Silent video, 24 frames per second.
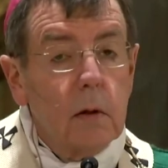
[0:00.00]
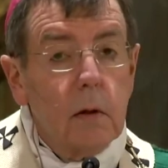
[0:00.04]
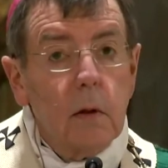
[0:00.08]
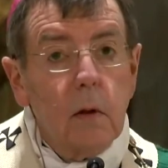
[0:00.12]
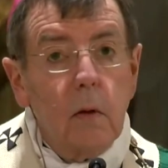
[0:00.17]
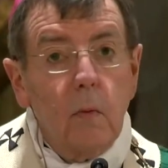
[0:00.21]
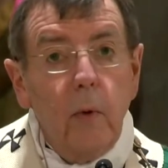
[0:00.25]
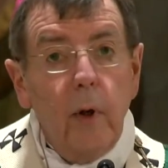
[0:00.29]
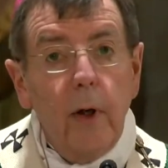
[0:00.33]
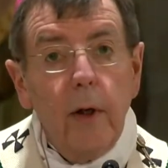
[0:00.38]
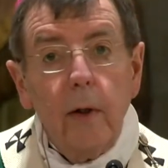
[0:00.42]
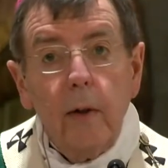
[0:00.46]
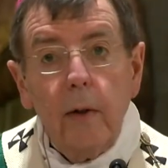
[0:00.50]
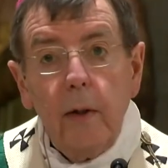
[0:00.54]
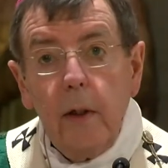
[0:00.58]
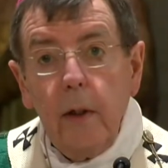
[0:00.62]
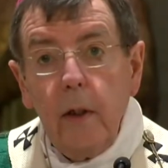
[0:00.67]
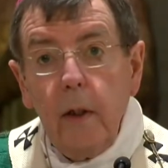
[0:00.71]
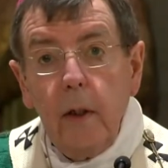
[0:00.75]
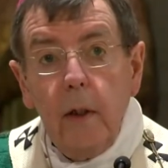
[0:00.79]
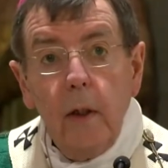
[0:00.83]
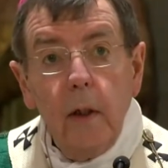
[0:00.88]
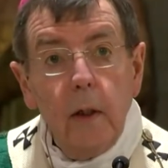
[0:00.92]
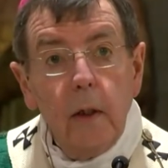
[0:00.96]
where
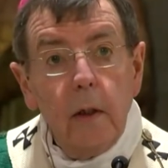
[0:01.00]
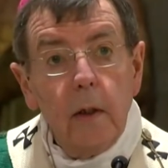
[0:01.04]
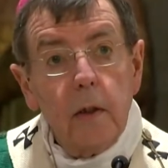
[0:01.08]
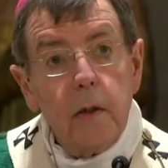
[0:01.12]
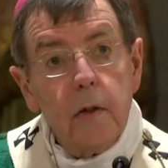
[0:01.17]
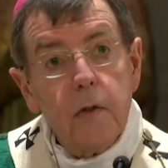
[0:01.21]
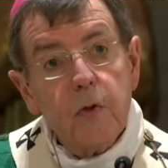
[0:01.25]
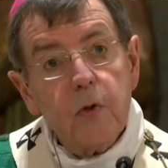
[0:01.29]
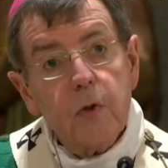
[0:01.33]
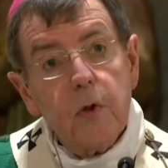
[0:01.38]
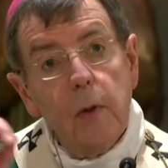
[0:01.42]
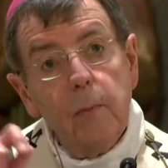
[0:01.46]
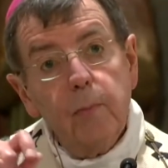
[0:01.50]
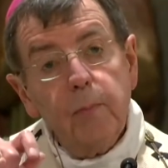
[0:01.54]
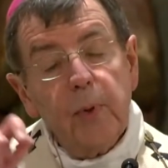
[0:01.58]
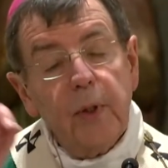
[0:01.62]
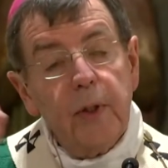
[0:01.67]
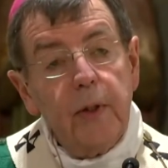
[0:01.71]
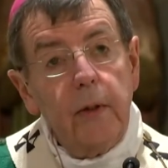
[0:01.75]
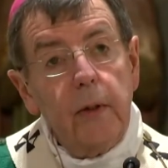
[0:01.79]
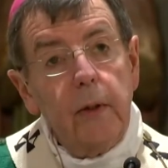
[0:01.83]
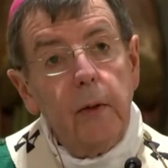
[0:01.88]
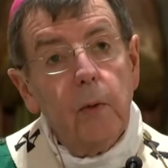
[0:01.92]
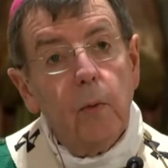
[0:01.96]
He
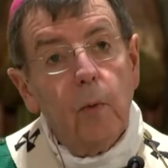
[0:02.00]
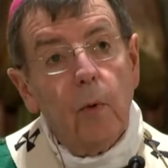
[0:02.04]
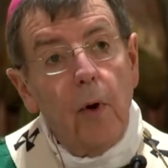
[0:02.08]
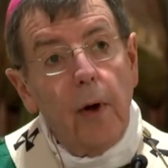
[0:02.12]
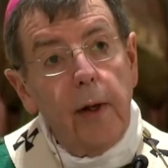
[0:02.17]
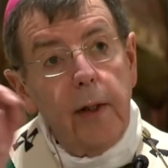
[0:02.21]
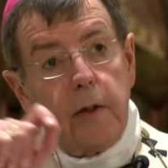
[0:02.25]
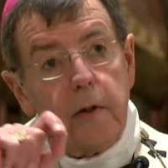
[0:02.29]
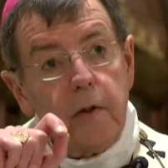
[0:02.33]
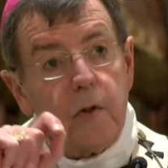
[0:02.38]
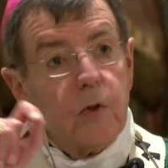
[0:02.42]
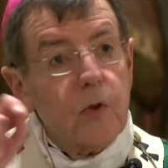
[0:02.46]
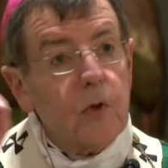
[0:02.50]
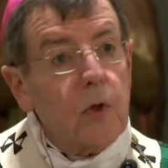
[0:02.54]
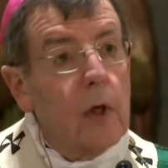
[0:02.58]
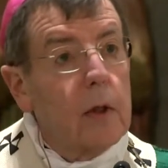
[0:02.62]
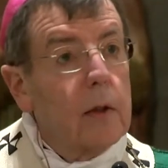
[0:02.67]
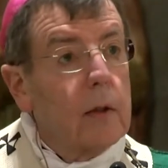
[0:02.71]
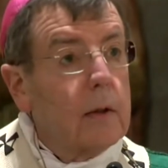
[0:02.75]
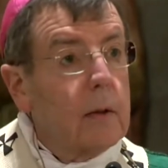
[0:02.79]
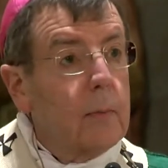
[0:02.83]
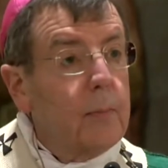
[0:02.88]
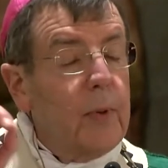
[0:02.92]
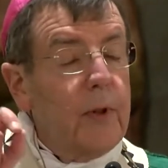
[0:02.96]
simply writes
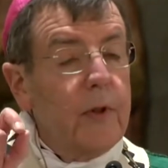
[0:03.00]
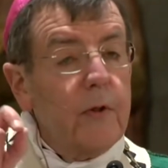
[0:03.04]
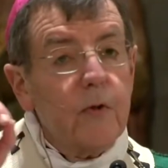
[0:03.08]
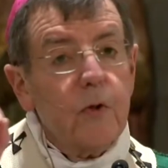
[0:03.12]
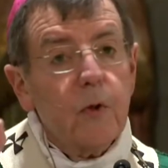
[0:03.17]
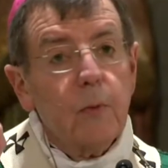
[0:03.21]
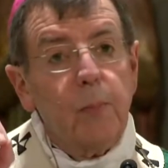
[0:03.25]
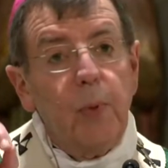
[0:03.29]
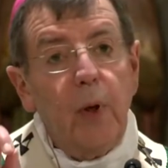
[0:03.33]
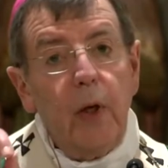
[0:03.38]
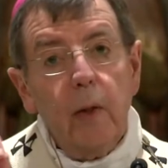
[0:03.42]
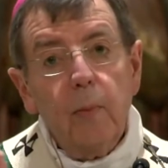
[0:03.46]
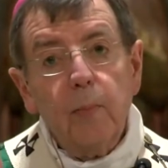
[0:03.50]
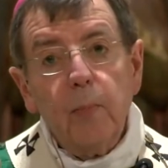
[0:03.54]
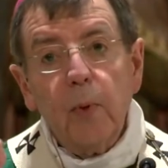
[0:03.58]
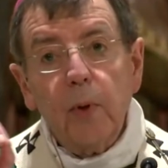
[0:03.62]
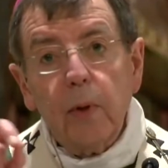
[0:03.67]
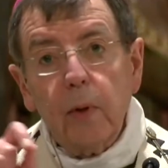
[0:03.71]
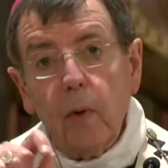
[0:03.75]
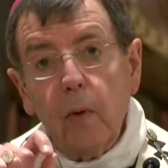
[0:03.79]
on a piece of paper,